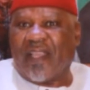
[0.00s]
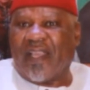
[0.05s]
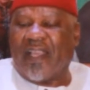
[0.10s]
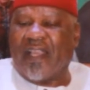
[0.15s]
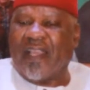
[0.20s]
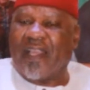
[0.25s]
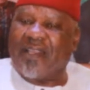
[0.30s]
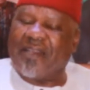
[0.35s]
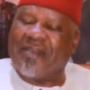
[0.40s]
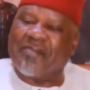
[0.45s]

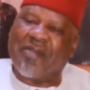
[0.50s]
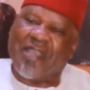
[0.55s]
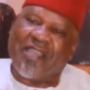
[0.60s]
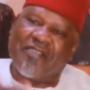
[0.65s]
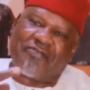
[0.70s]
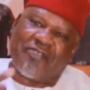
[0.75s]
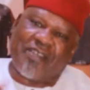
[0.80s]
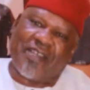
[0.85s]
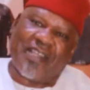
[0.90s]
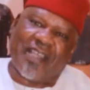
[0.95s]
And my
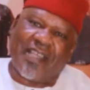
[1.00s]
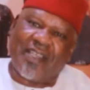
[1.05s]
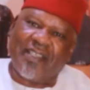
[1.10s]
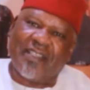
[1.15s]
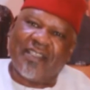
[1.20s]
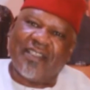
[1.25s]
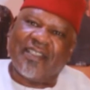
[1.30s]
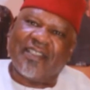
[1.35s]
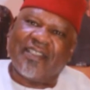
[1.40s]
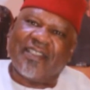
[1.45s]
father
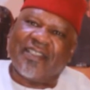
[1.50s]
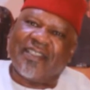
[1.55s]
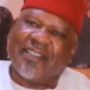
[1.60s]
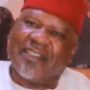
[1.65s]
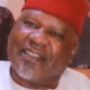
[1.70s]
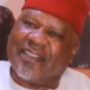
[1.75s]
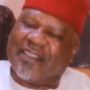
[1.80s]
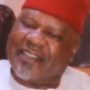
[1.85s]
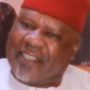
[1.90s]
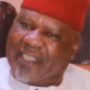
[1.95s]

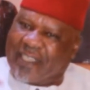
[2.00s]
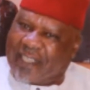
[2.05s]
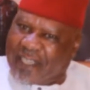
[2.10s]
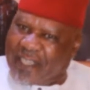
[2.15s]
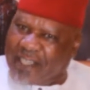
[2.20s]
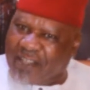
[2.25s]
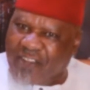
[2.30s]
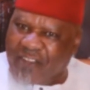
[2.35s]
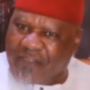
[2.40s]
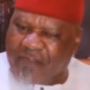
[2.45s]
is a
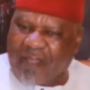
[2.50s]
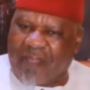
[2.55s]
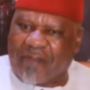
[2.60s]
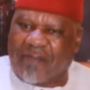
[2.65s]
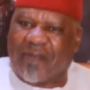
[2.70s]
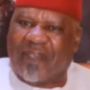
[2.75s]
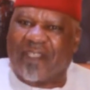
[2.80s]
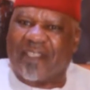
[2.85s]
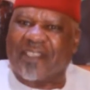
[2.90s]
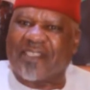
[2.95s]
king of my
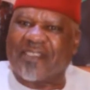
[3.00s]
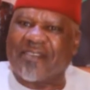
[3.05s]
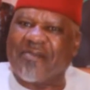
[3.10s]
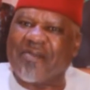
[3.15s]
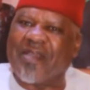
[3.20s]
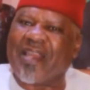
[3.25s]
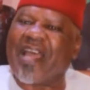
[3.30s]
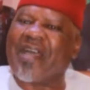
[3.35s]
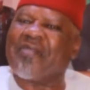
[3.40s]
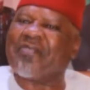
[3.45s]
place.
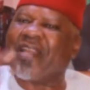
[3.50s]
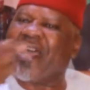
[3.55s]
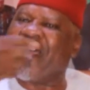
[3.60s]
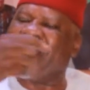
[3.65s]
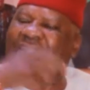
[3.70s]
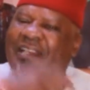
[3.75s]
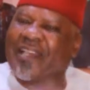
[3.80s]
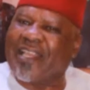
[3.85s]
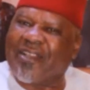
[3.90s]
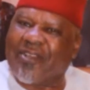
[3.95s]
But I'm now
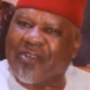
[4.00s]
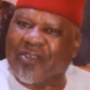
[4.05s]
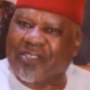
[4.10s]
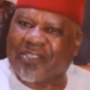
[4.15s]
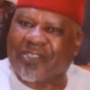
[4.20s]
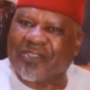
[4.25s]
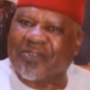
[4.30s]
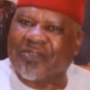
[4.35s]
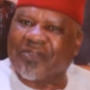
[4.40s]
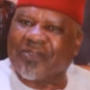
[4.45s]
in
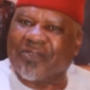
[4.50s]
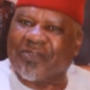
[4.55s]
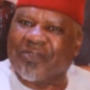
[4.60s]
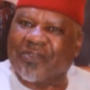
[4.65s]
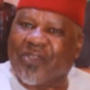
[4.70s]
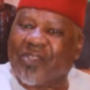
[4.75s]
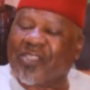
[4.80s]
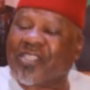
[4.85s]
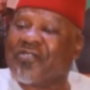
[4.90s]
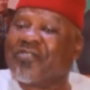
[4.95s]
Lagos,
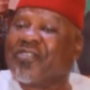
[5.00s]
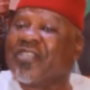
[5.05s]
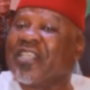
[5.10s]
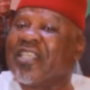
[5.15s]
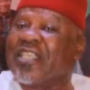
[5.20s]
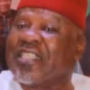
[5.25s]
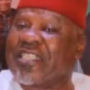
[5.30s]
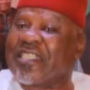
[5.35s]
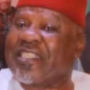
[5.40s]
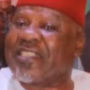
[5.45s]
not even
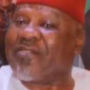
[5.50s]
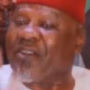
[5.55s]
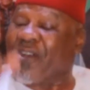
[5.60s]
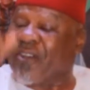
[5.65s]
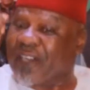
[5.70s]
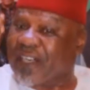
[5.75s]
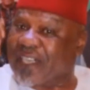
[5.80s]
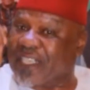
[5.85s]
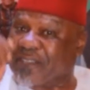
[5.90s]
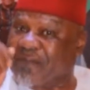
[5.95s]
eating
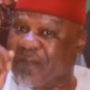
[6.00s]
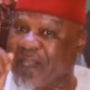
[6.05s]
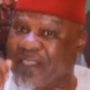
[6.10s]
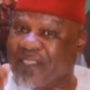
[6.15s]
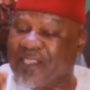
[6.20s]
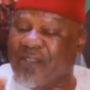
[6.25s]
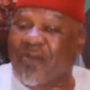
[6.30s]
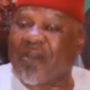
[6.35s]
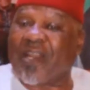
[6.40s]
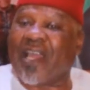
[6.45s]
on Christmas
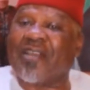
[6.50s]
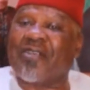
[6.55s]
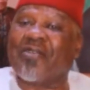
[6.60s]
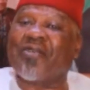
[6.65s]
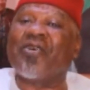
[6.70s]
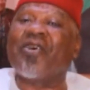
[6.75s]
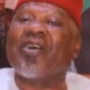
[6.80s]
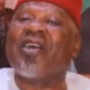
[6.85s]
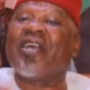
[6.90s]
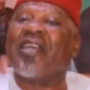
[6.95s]
day, when I
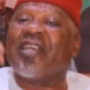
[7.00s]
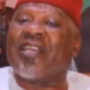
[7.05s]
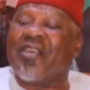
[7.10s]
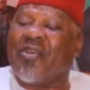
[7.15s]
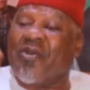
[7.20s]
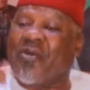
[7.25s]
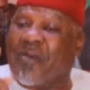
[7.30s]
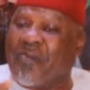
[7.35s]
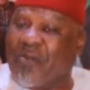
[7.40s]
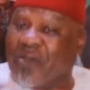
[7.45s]
know they
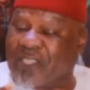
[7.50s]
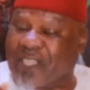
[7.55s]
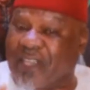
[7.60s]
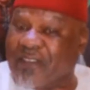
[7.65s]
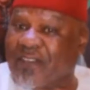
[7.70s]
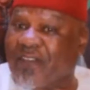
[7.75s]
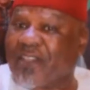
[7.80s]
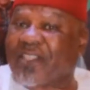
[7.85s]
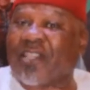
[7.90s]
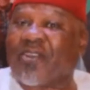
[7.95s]
must
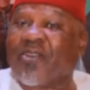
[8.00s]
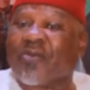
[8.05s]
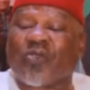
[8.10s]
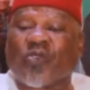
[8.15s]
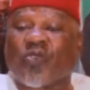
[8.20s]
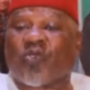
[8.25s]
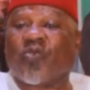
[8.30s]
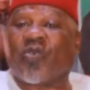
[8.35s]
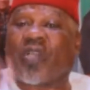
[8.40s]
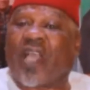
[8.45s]
have slaughtered up
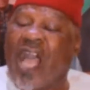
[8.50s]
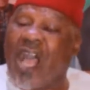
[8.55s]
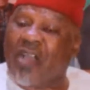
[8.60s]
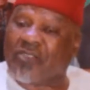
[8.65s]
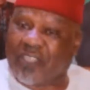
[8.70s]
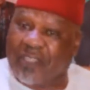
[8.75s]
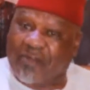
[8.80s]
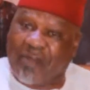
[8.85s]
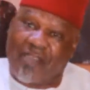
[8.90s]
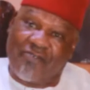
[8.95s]
to 2
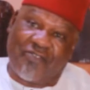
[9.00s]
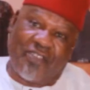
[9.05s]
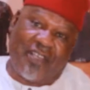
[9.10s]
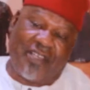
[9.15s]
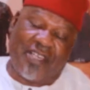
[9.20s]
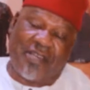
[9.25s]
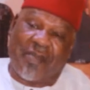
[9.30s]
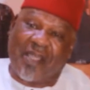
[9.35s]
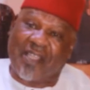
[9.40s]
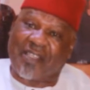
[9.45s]
cows in my
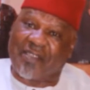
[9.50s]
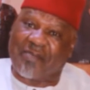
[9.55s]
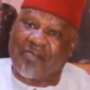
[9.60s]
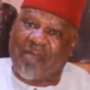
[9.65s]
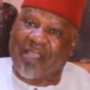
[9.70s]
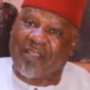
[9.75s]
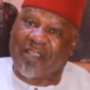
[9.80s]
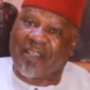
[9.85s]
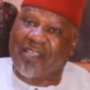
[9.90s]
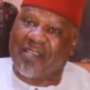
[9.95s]

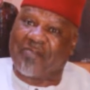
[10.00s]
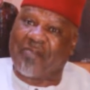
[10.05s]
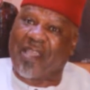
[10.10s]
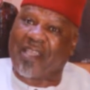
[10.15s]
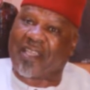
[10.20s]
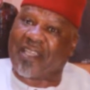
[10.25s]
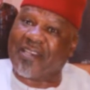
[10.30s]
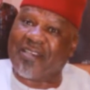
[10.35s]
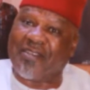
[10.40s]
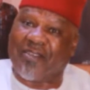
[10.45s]

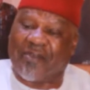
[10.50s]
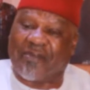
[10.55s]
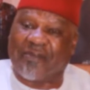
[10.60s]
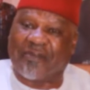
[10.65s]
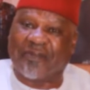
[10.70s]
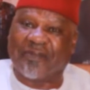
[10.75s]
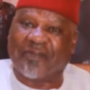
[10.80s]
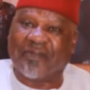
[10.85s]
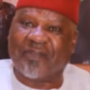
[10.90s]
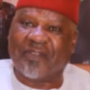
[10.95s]
kingdom.
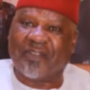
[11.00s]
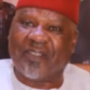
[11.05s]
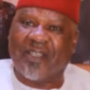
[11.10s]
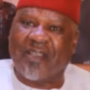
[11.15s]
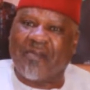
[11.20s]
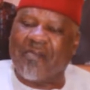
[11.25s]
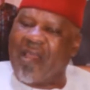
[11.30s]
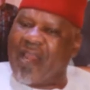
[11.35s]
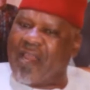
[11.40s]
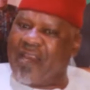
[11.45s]

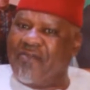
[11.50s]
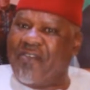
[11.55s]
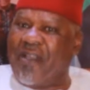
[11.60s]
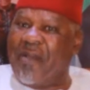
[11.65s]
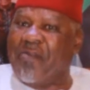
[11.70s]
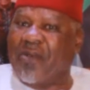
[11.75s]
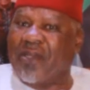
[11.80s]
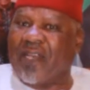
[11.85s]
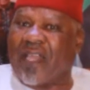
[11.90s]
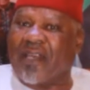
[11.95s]
But I
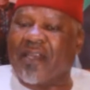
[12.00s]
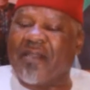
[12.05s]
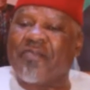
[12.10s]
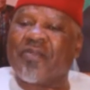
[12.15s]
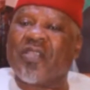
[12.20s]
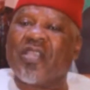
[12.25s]
never bothered.